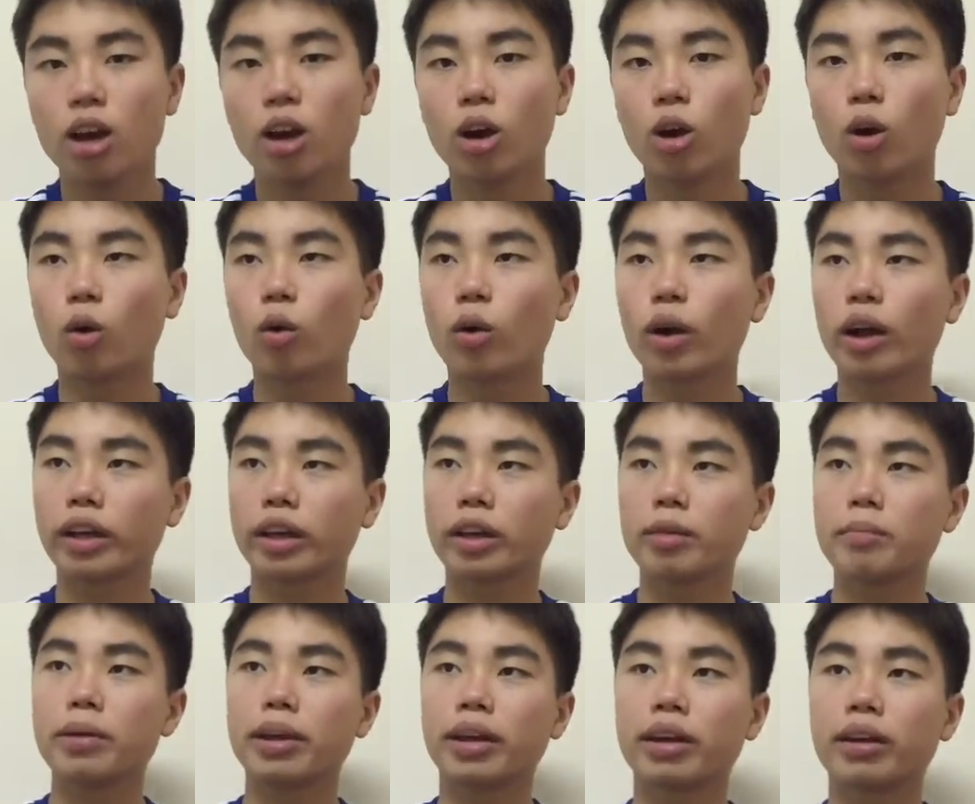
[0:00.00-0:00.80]
Or I
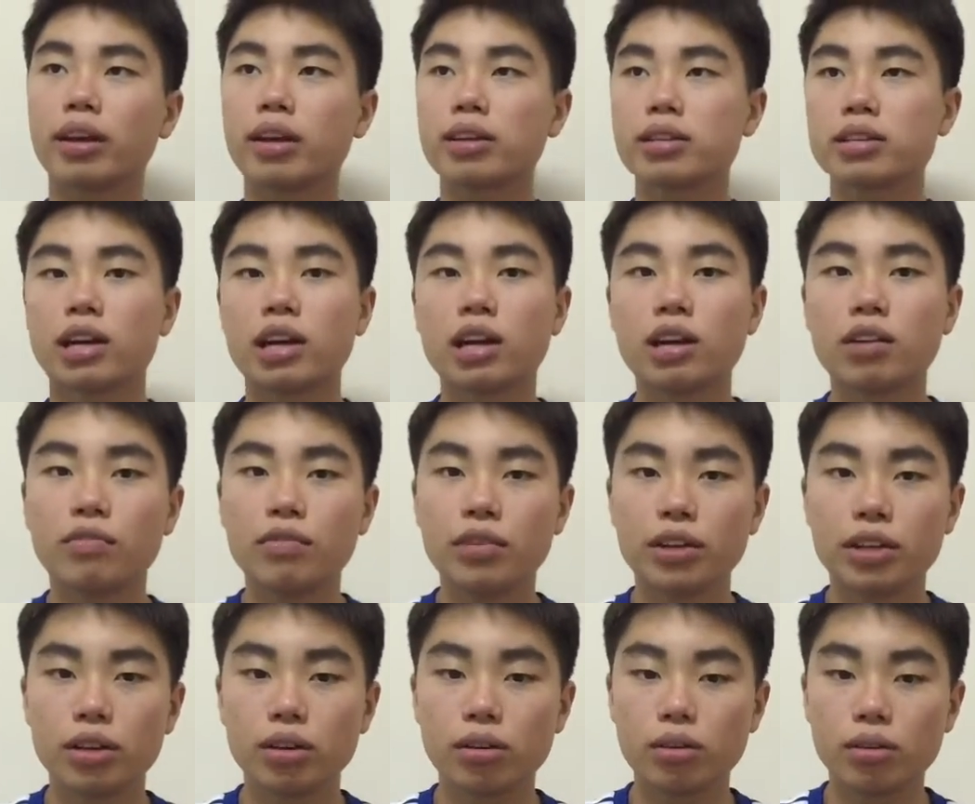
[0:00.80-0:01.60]
can make an entire
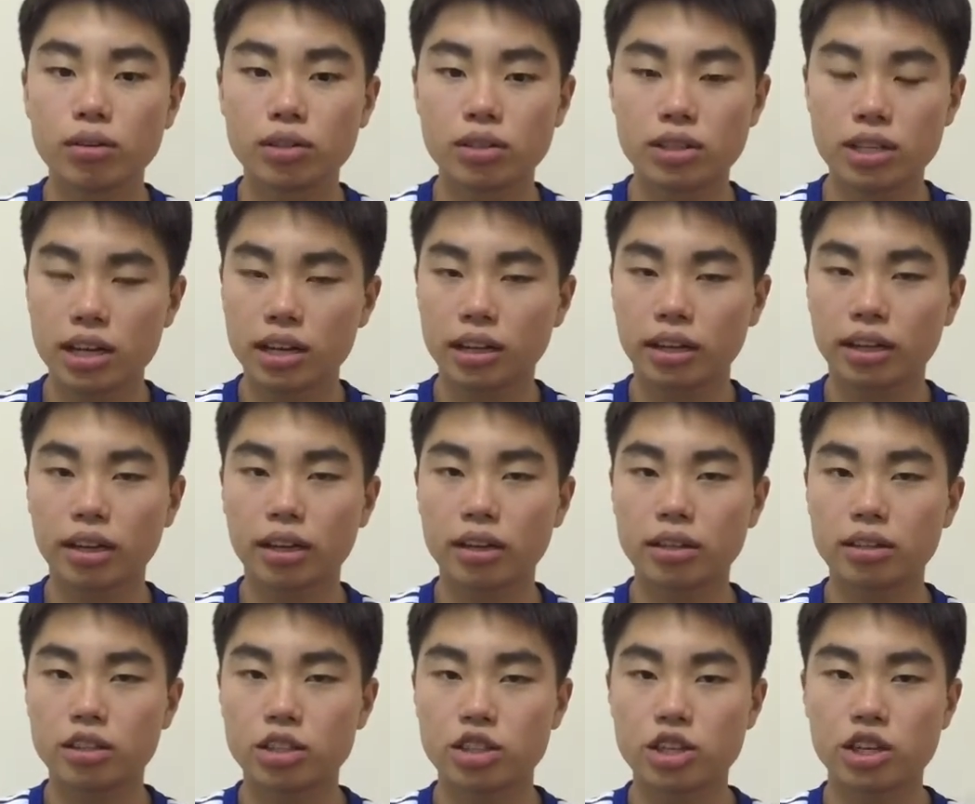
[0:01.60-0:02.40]
video
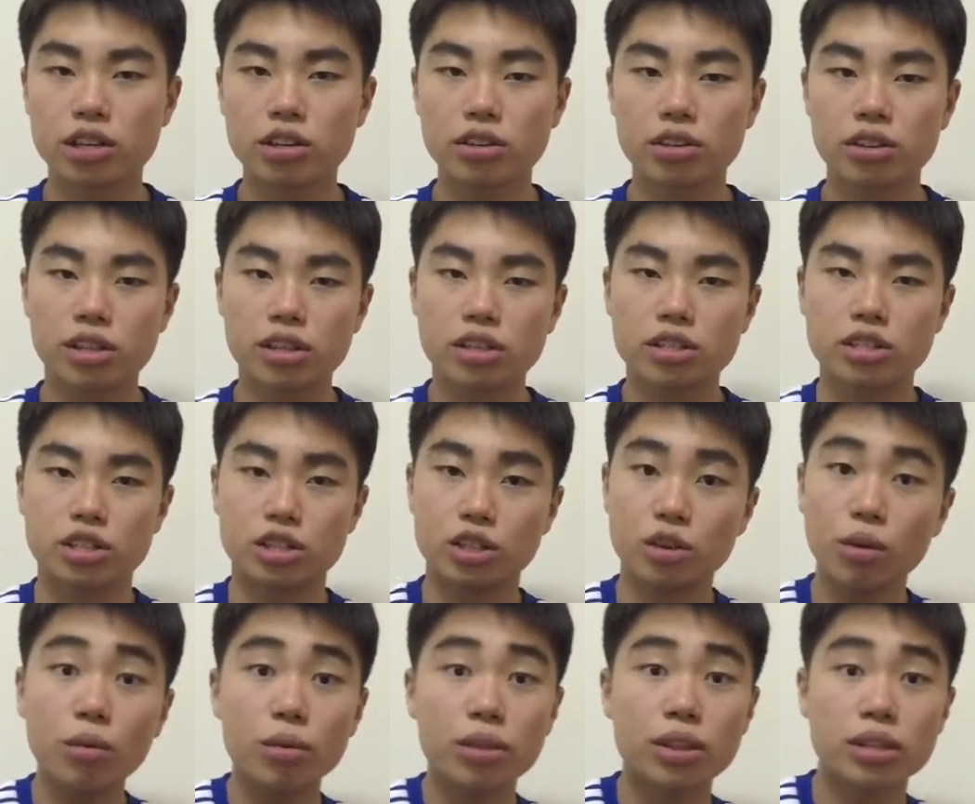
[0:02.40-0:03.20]
dedicated to Chelsea's
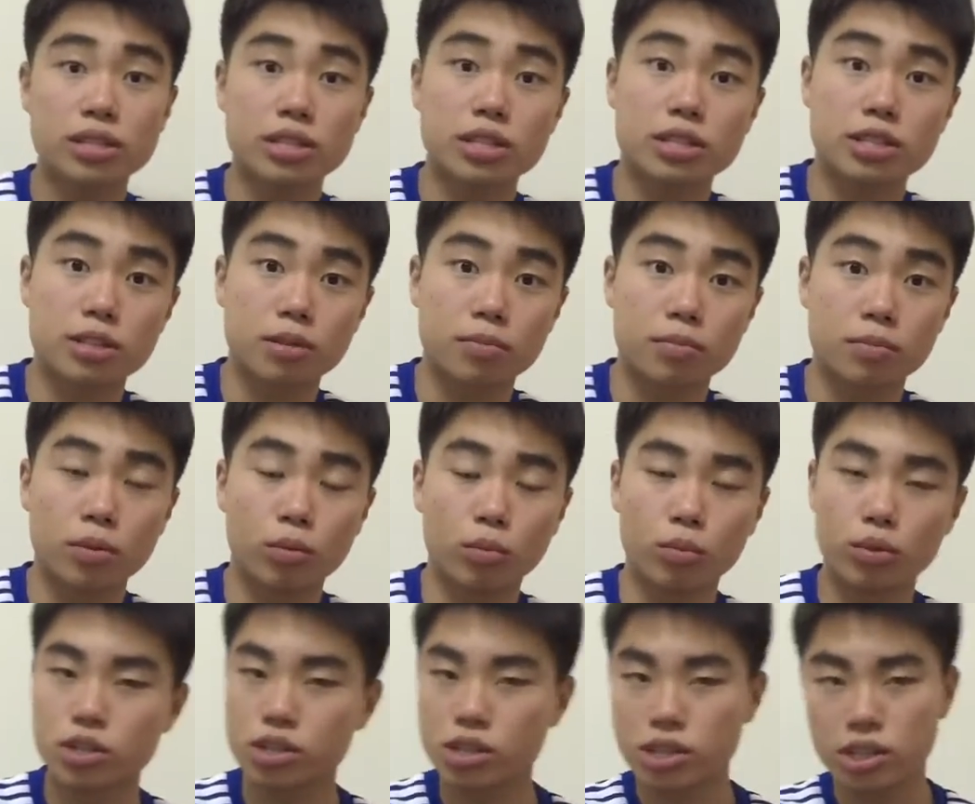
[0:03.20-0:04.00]
youth system,
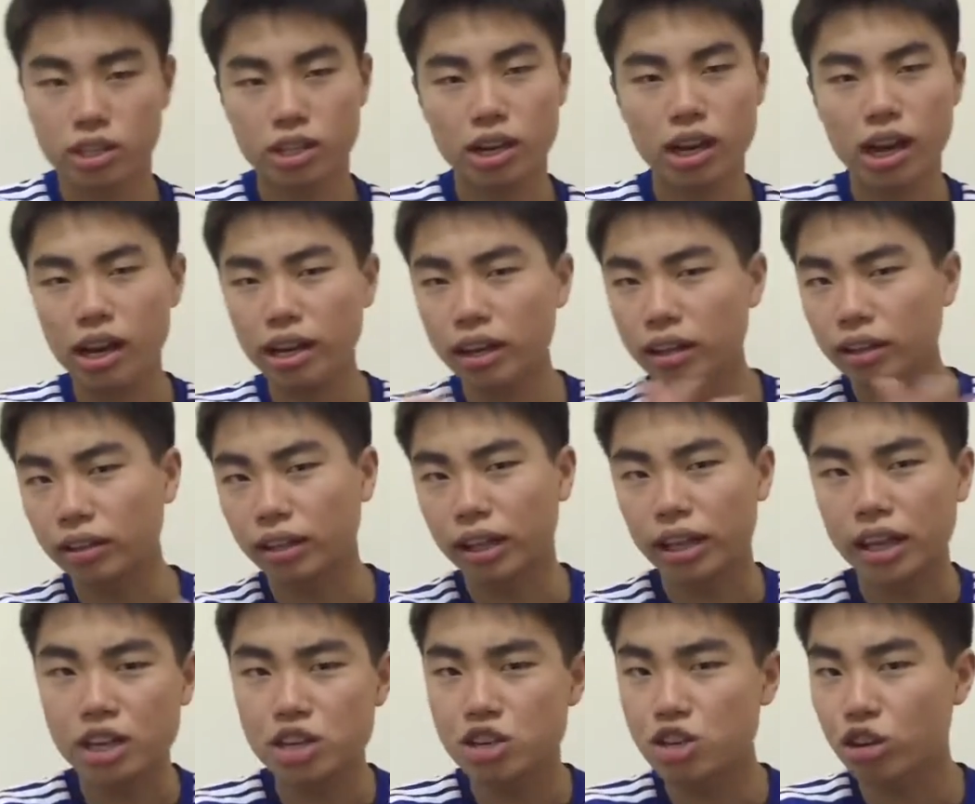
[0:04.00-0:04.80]
which kind
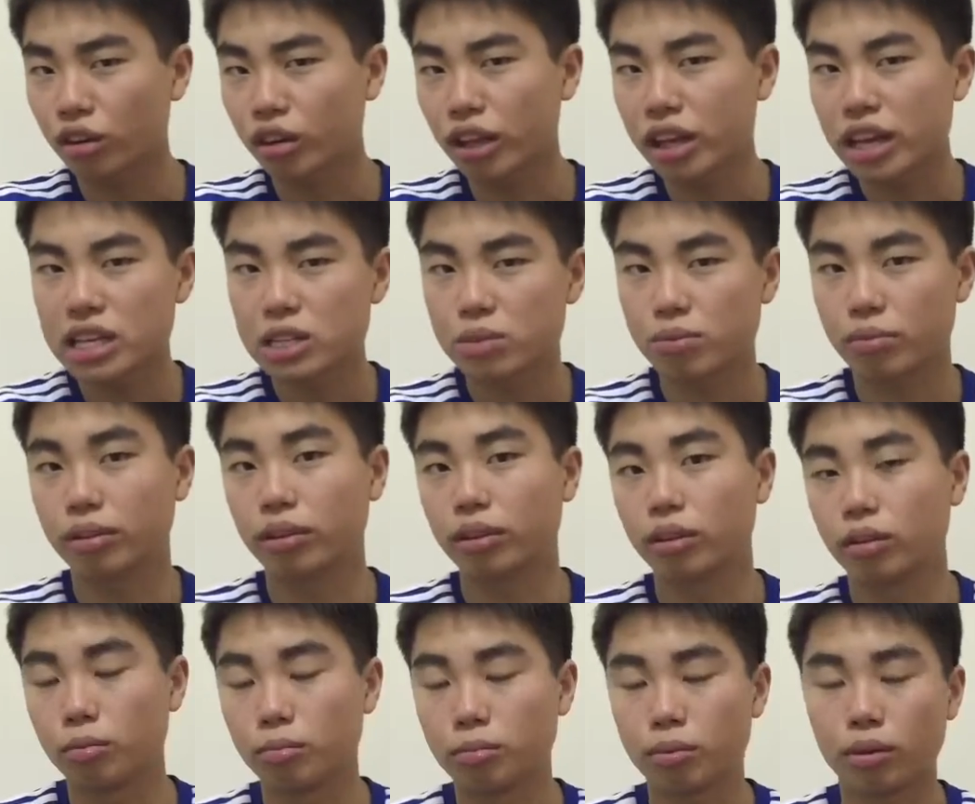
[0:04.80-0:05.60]
of interlinks with the
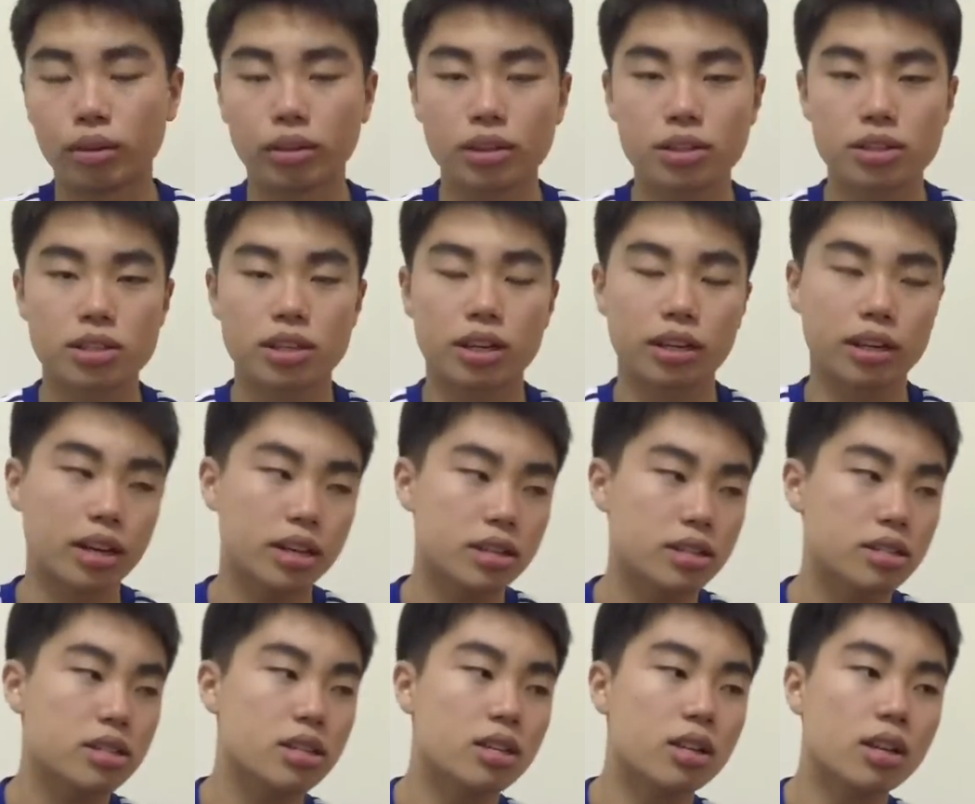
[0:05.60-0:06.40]
loan policy, I
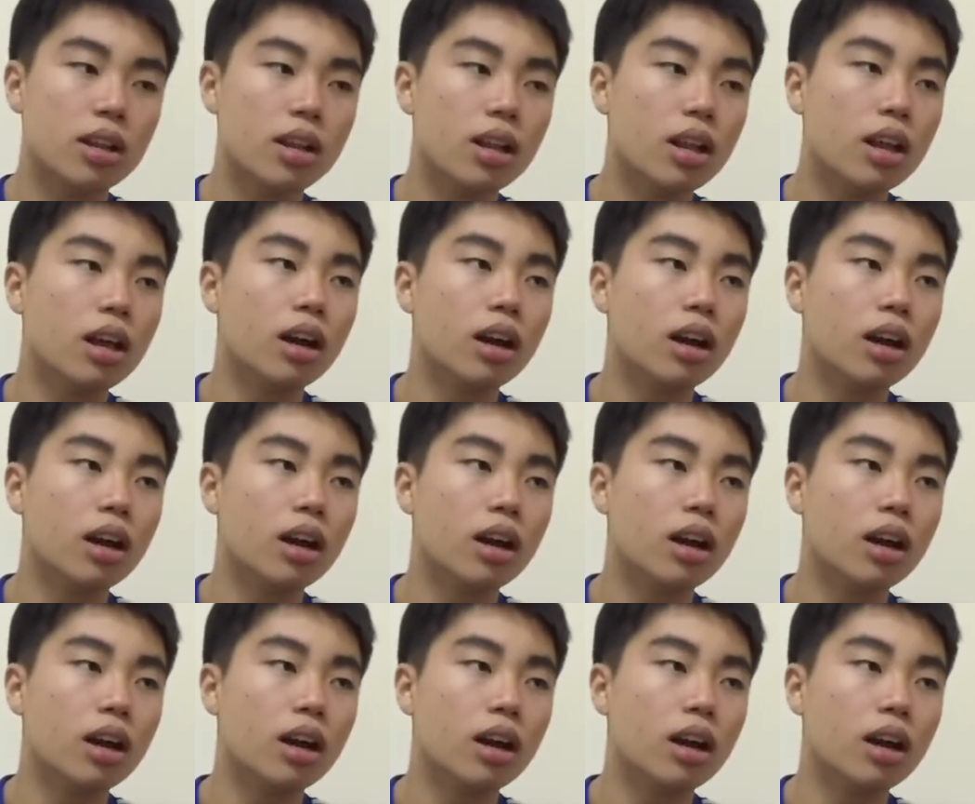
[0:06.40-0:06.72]
guess.